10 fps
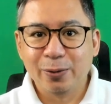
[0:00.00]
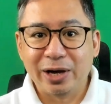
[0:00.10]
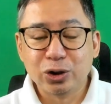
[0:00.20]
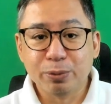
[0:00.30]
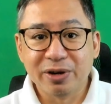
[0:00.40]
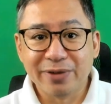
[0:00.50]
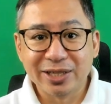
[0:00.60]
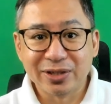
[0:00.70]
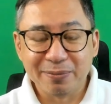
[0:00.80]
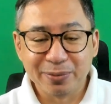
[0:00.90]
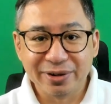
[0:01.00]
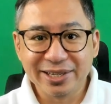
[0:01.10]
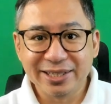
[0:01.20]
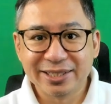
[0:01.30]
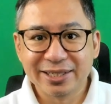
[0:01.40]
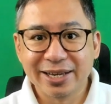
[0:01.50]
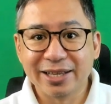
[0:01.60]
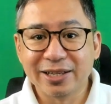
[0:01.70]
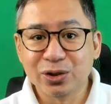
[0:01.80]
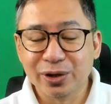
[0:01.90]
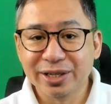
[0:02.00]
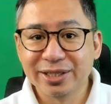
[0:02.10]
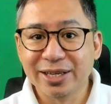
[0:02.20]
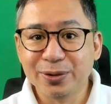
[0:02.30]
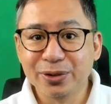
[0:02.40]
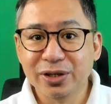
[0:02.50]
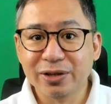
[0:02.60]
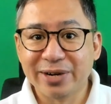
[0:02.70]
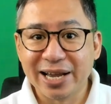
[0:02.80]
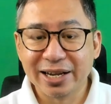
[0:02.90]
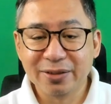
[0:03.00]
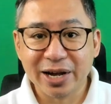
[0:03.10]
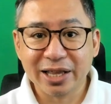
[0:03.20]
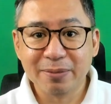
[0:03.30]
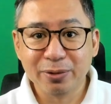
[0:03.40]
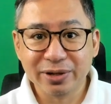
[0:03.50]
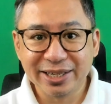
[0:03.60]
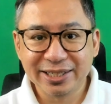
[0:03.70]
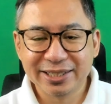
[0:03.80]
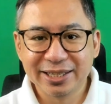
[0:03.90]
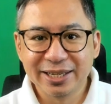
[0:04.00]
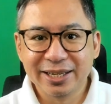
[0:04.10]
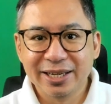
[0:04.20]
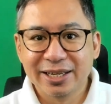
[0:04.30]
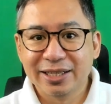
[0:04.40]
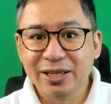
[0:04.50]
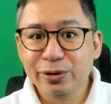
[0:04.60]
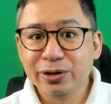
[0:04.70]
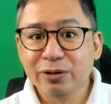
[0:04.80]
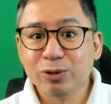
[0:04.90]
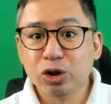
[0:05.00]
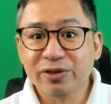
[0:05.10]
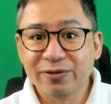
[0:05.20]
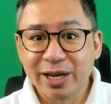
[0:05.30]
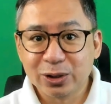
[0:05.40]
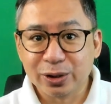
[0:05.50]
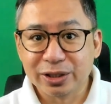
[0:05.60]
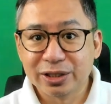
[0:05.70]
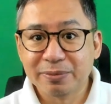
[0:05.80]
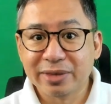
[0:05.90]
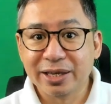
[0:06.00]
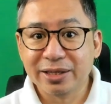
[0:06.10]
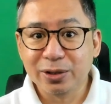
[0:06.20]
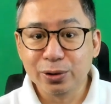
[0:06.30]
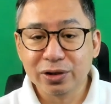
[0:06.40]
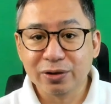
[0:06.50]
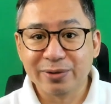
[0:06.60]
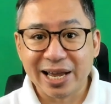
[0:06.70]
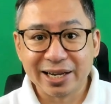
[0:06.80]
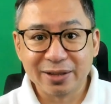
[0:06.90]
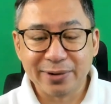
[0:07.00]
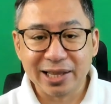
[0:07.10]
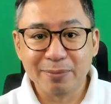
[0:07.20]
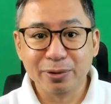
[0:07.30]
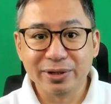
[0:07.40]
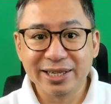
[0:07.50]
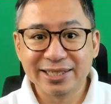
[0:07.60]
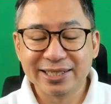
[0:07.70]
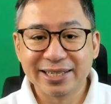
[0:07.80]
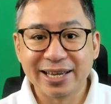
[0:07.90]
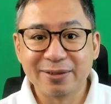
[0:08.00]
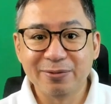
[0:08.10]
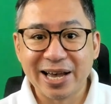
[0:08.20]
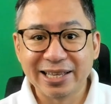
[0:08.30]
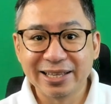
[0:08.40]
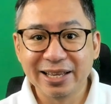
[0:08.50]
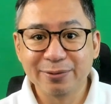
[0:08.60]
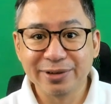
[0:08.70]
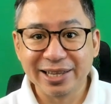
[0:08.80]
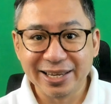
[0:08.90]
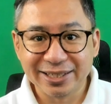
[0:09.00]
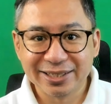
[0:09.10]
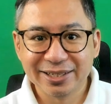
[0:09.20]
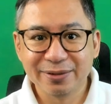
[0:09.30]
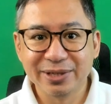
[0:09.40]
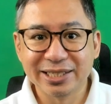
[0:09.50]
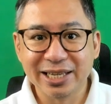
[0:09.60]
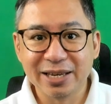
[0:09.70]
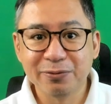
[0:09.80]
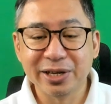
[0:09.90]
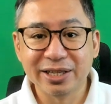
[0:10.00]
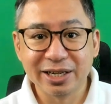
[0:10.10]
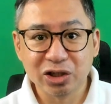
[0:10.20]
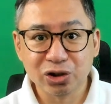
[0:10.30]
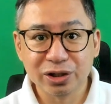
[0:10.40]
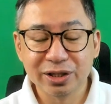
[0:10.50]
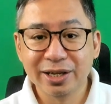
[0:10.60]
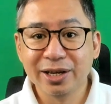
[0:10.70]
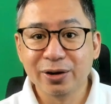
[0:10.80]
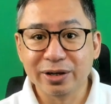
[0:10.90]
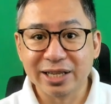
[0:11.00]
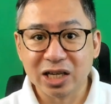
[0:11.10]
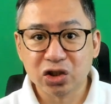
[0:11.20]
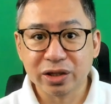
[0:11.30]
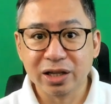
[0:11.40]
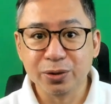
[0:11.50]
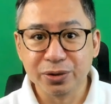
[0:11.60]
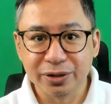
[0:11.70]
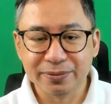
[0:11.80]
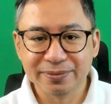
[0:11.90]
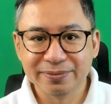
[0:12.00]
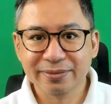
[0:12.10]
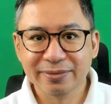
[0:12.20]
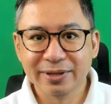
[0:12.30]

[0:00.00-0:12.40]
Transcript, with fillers: While supervisory employees cannot join the union of rank and file employees, the union of supervisors and the union of rank and file employees can validly affiliate with the same federation or national union.